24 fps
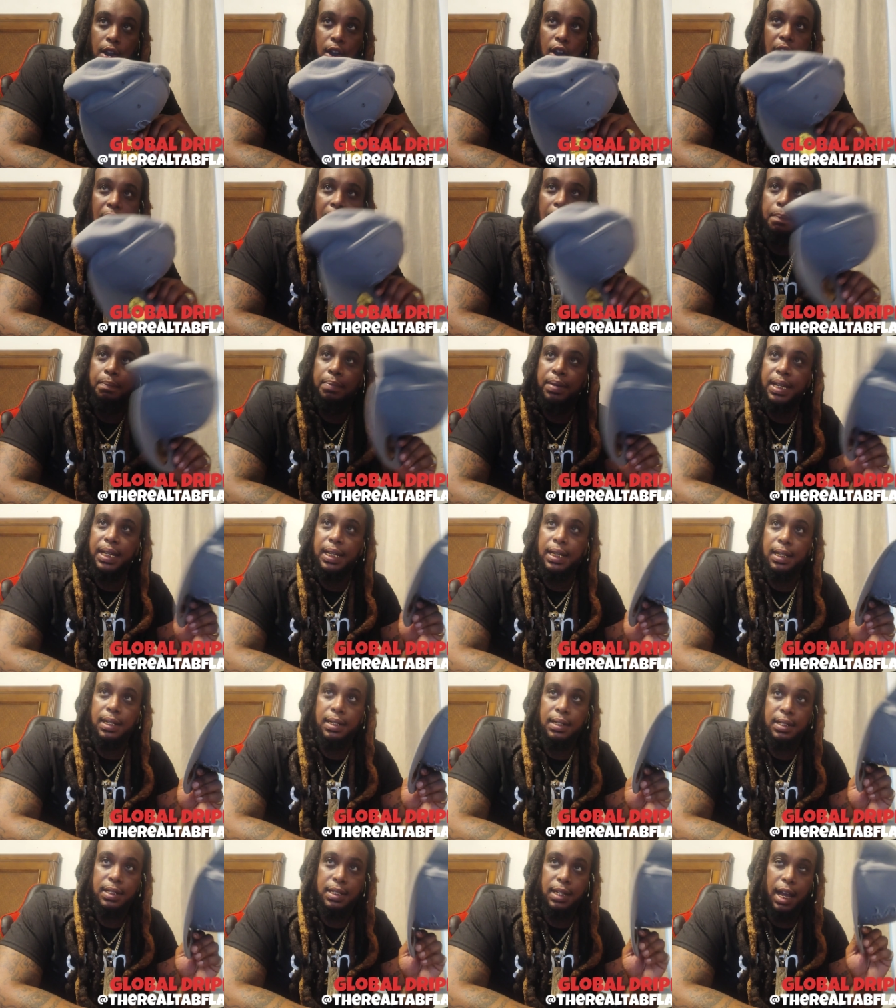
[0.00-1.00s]

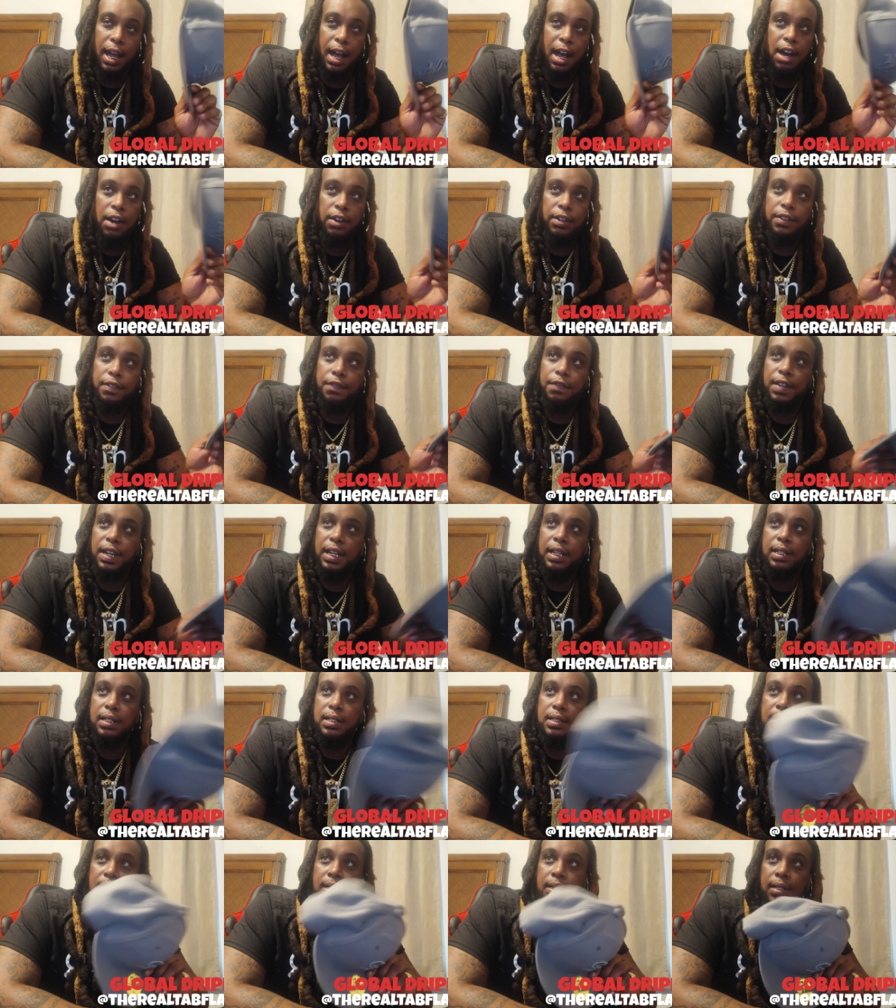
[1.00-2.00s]
RIP to all the
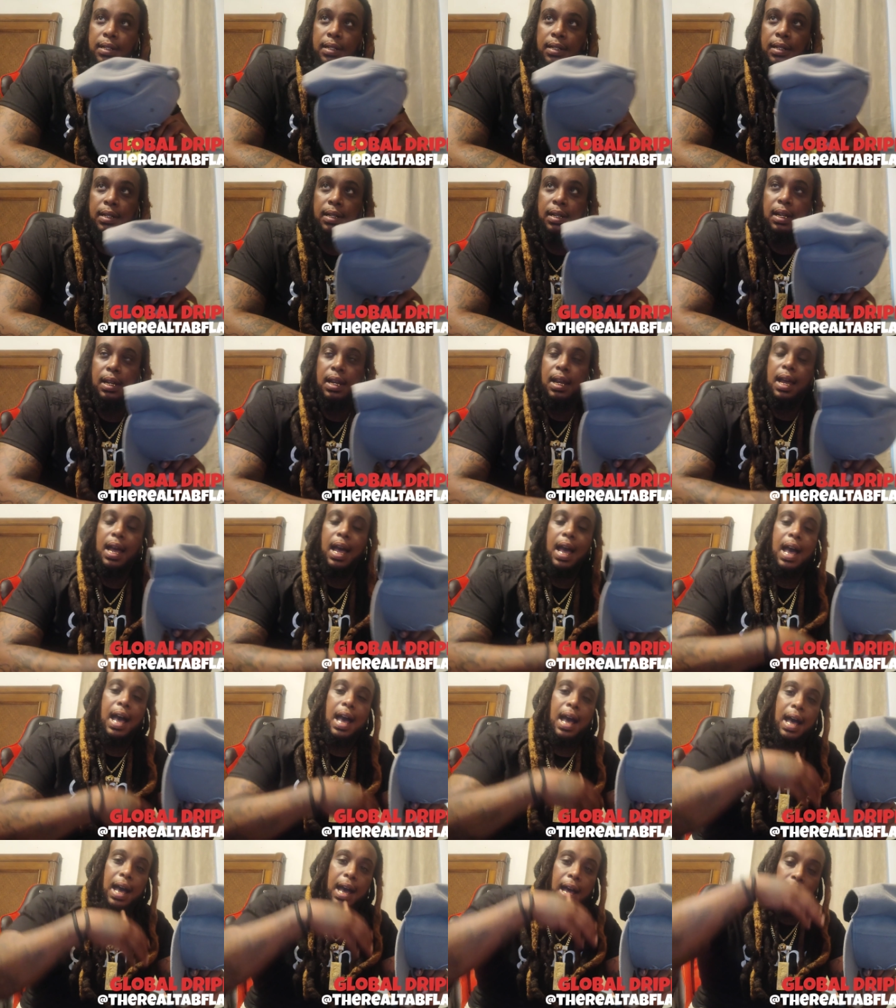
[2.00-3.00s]
fellas.
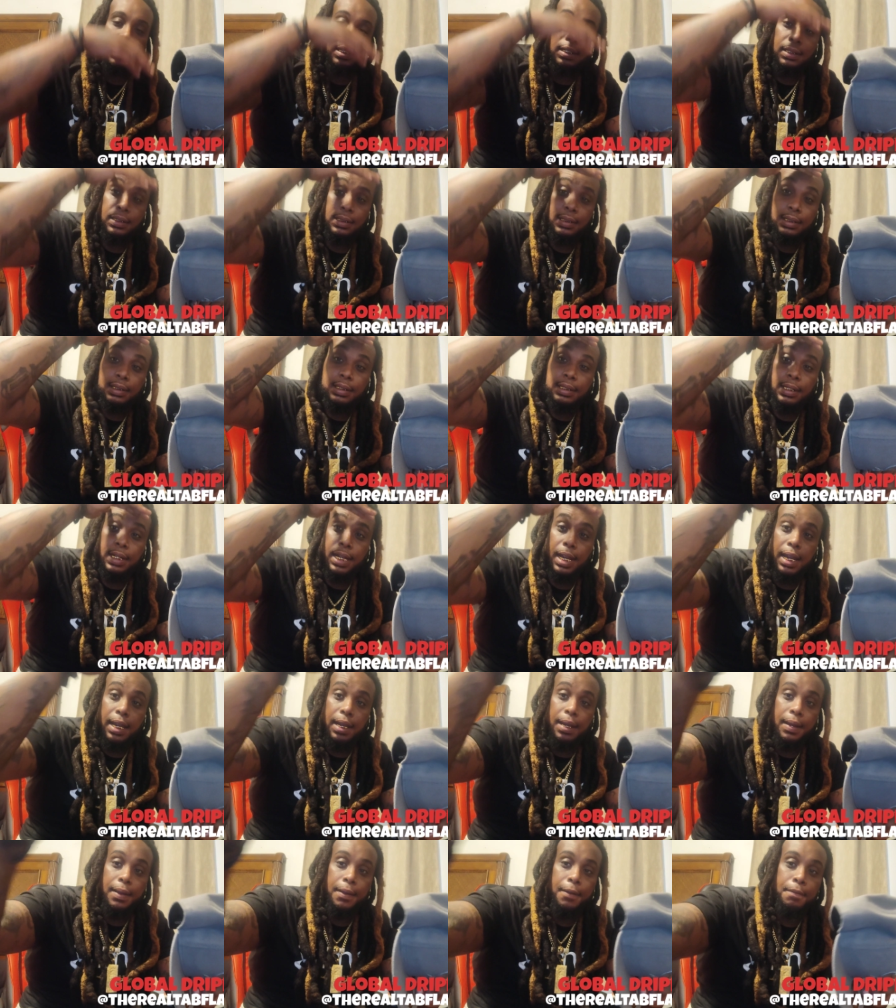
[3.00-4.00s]
I holla,
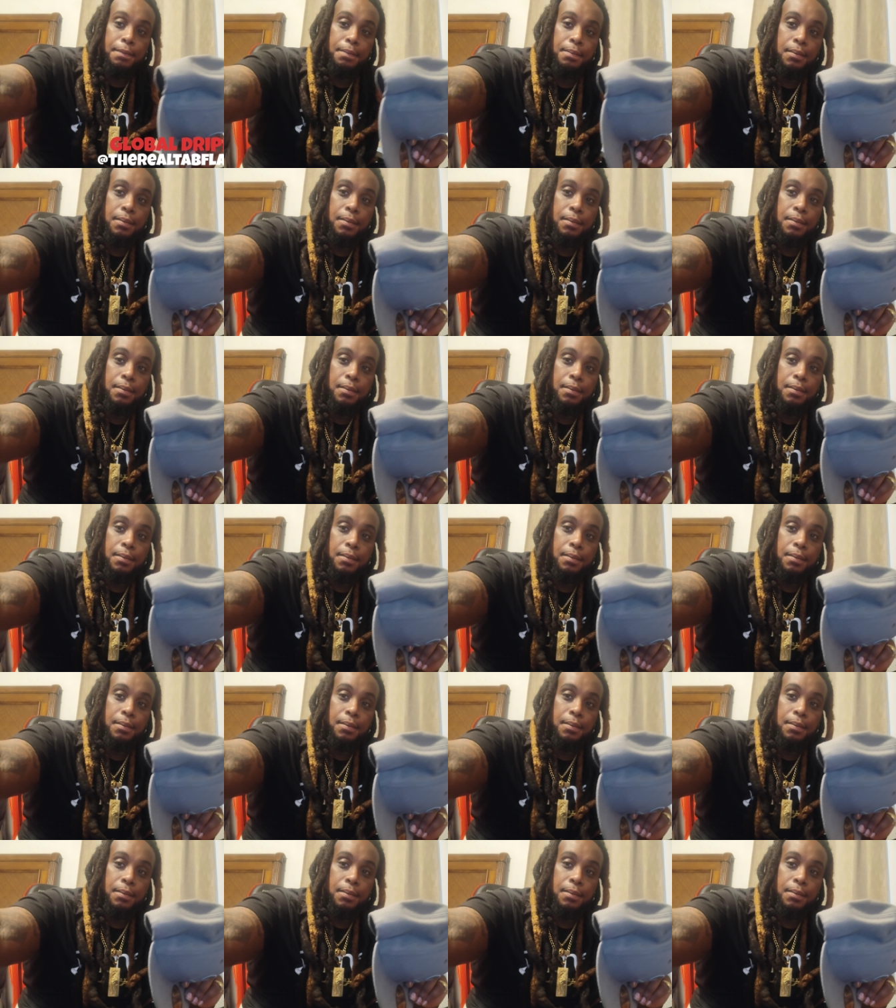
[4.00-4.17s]
gang.